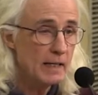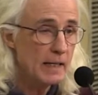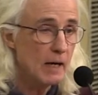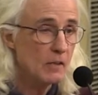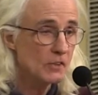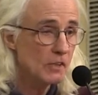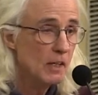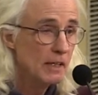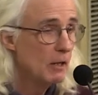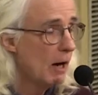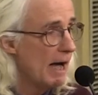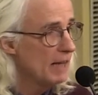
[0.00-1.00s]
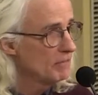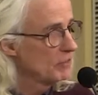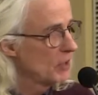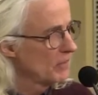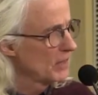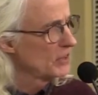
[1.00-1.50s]
House. Now, I haven't
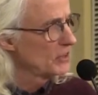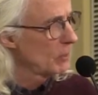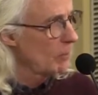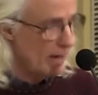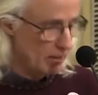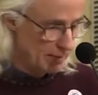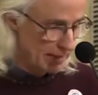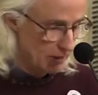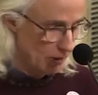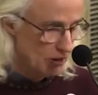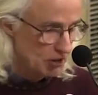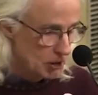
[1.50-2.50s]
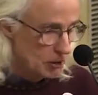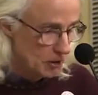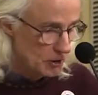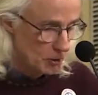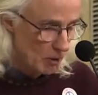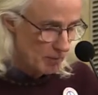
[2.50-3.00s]
done this in a while, but I urge you to
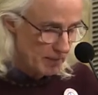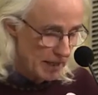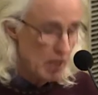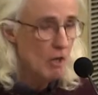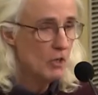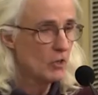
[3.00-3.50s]
join me.